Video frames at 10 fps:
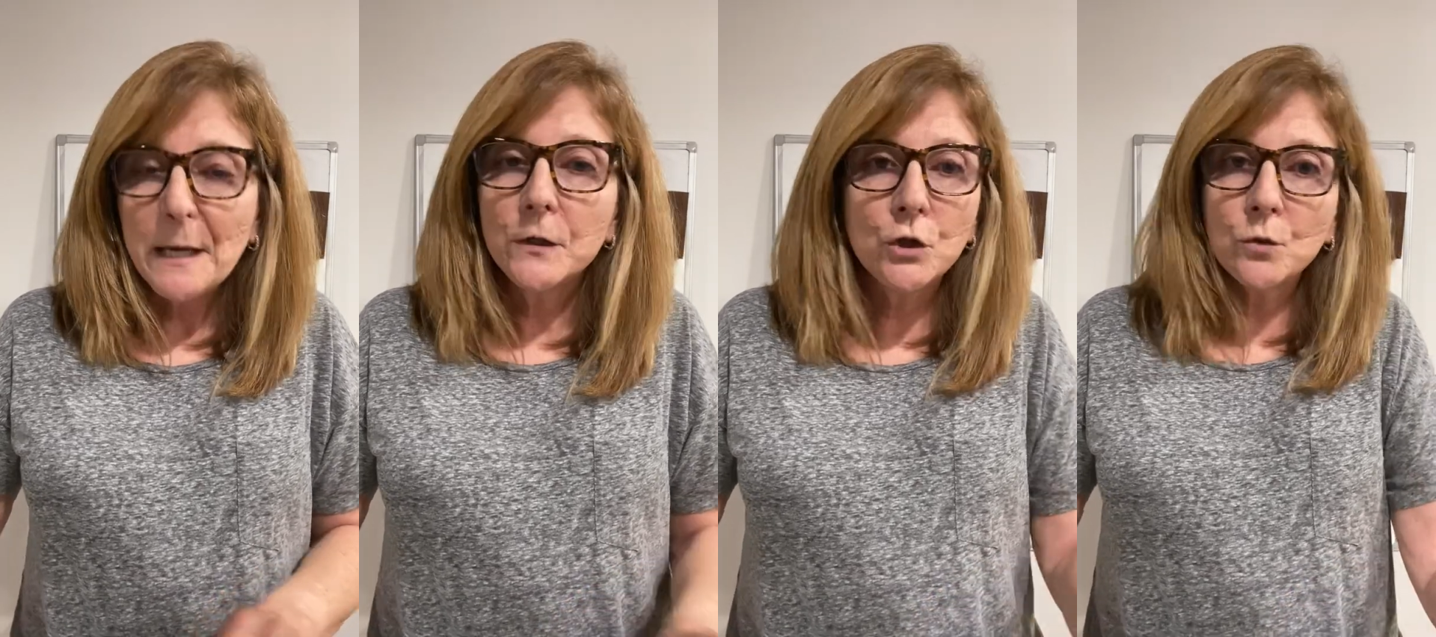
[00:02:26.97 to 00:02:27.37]

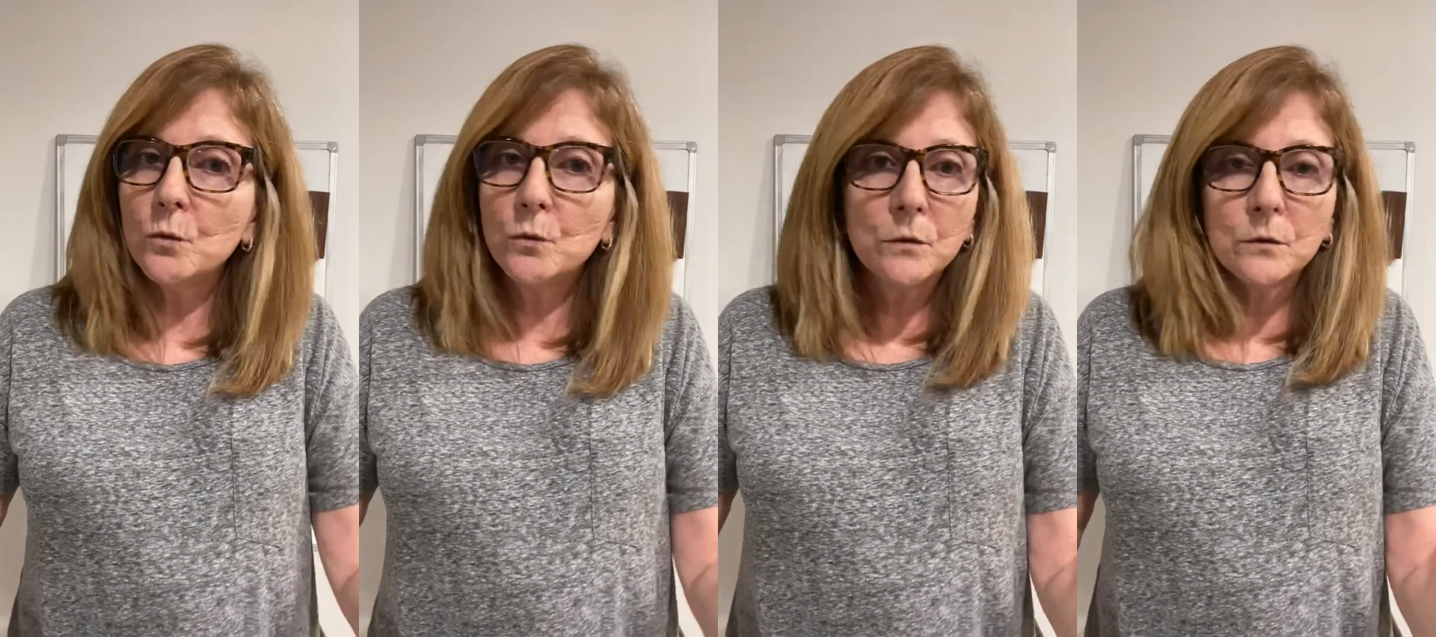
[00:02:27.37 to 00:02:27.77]

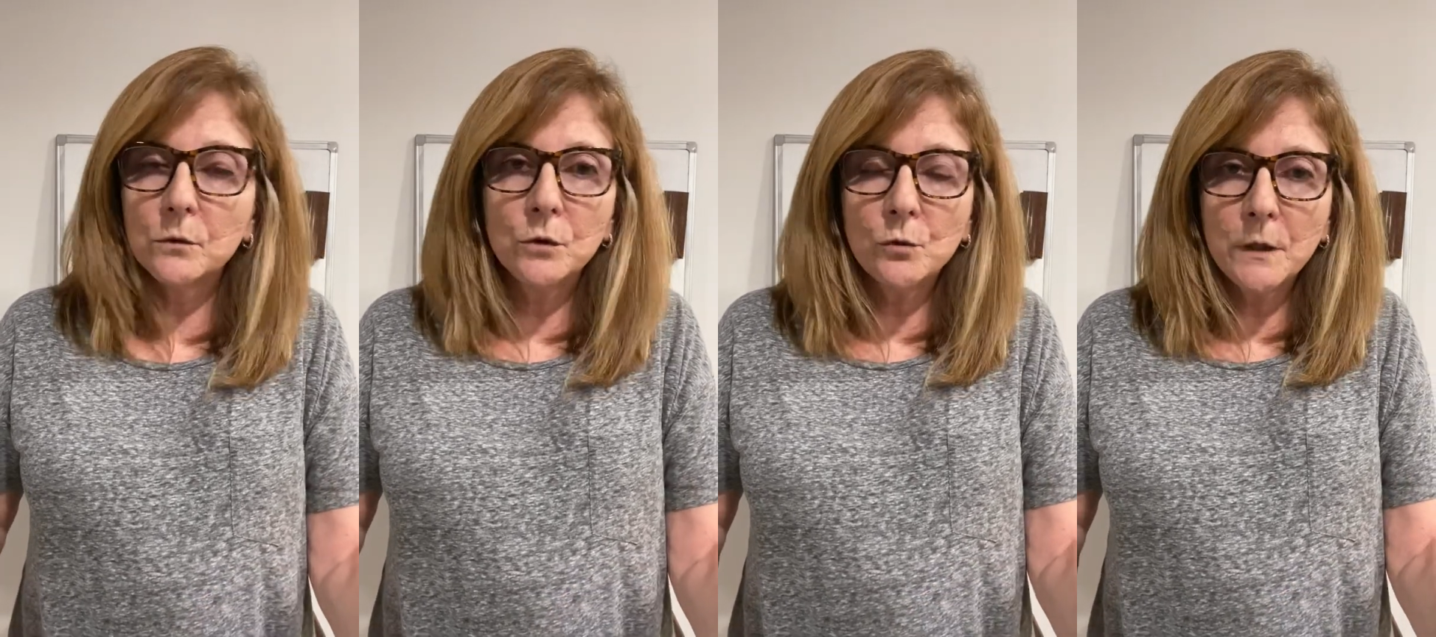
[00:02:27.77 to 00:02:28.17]
you
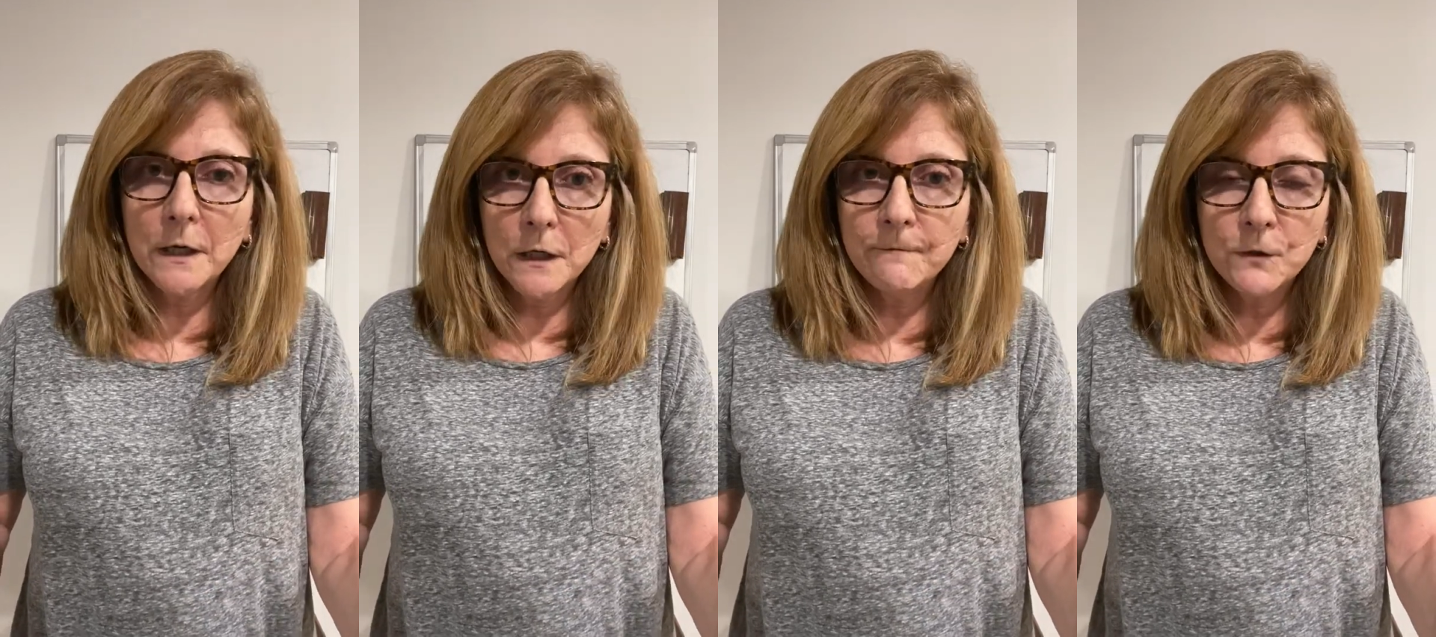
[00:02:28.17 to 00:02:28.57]

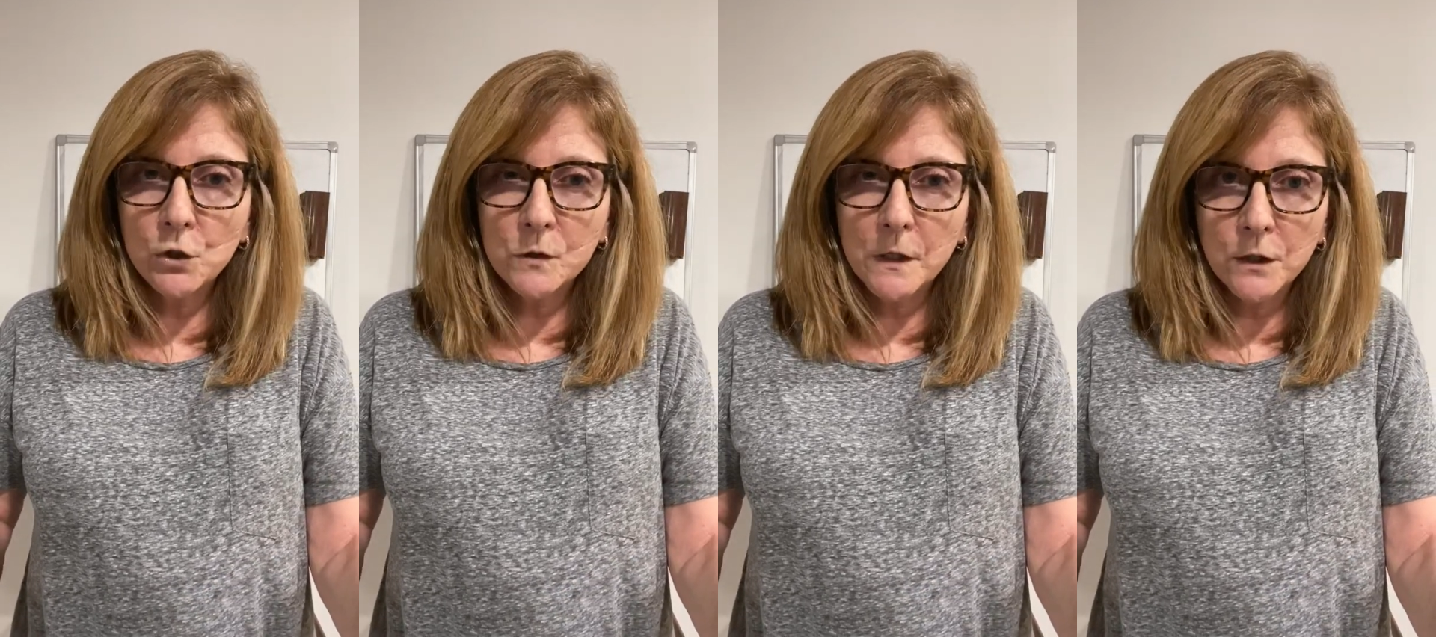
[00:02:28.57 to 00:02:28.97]
get
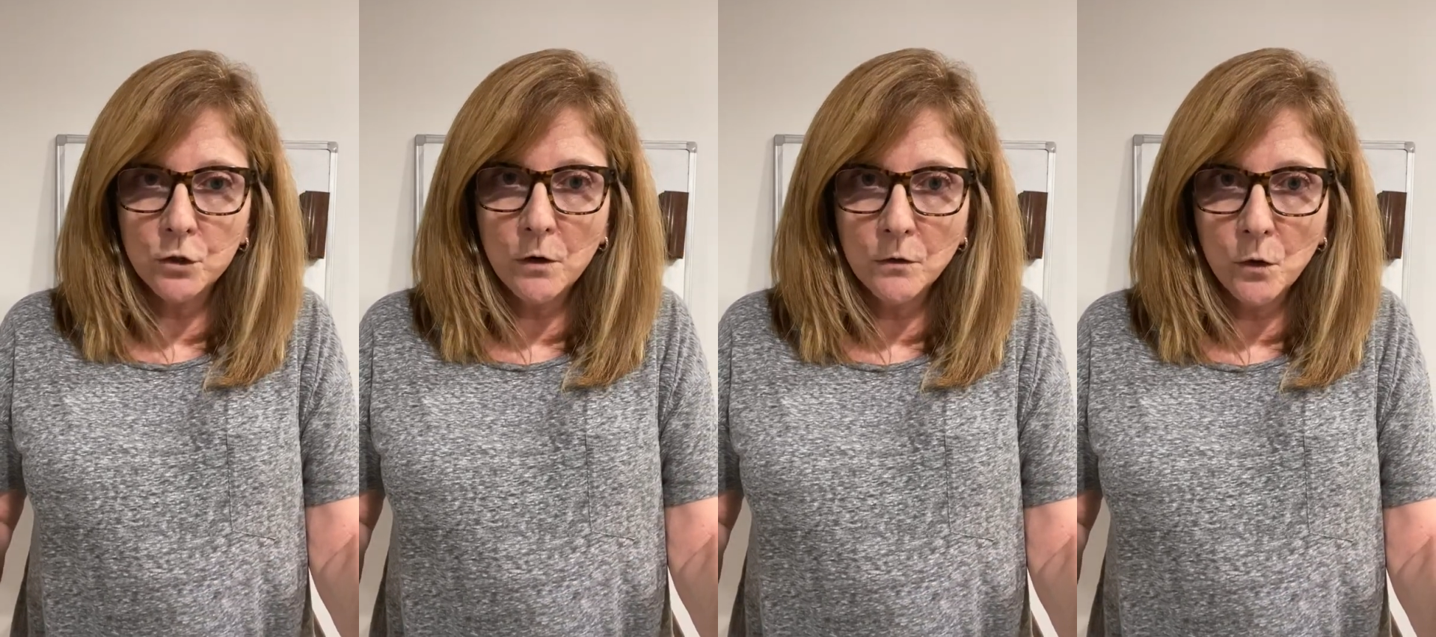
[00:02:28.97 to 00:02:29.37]
confused and you
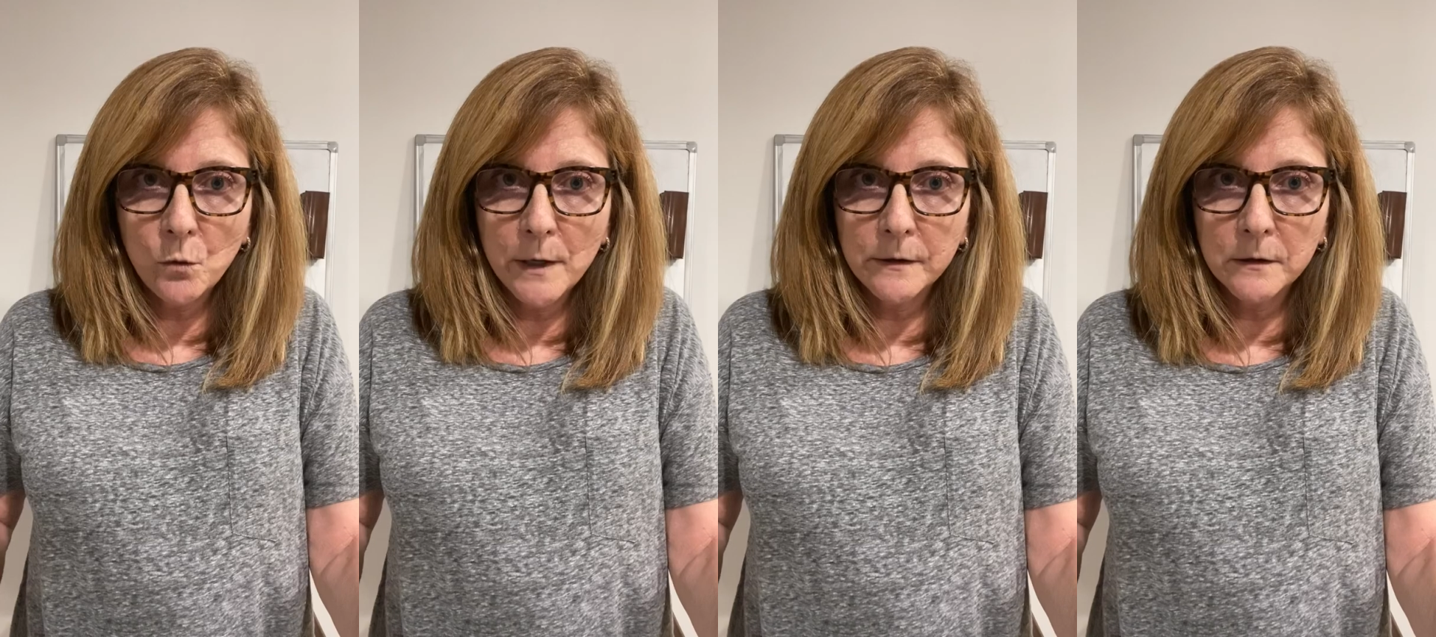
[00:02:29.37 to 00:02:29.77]
don't know
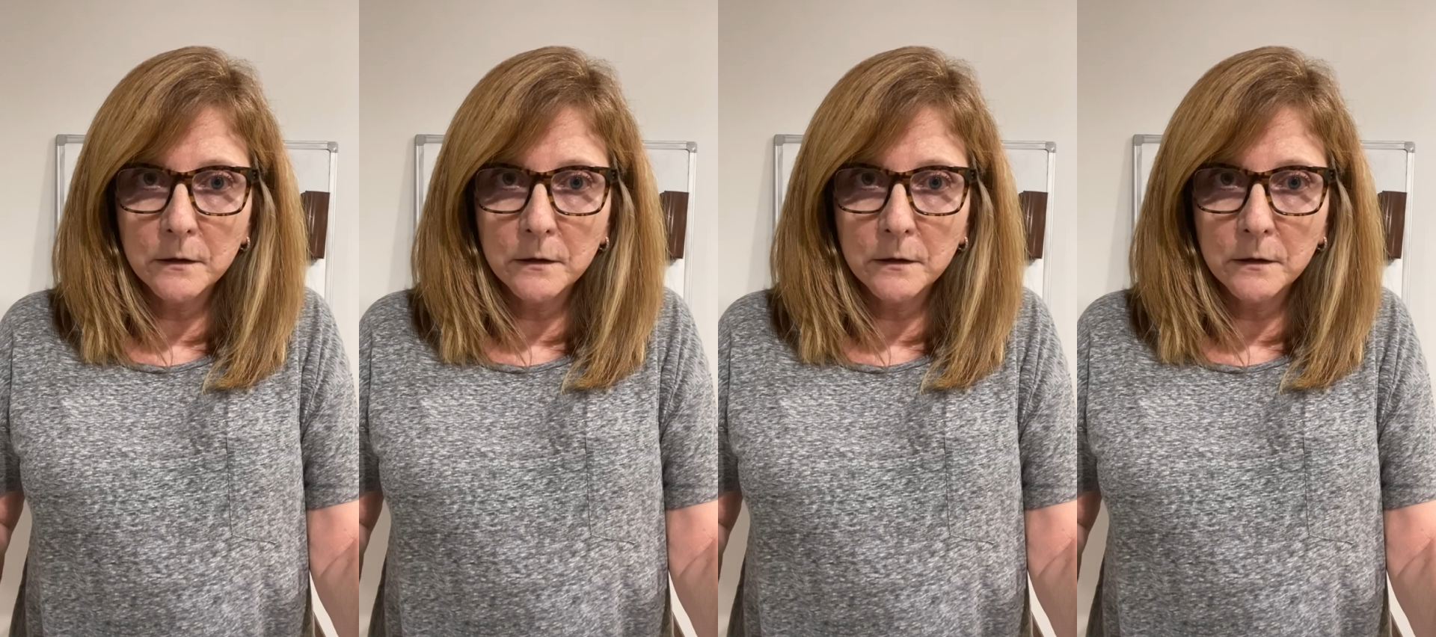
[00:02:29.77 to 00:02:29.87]
what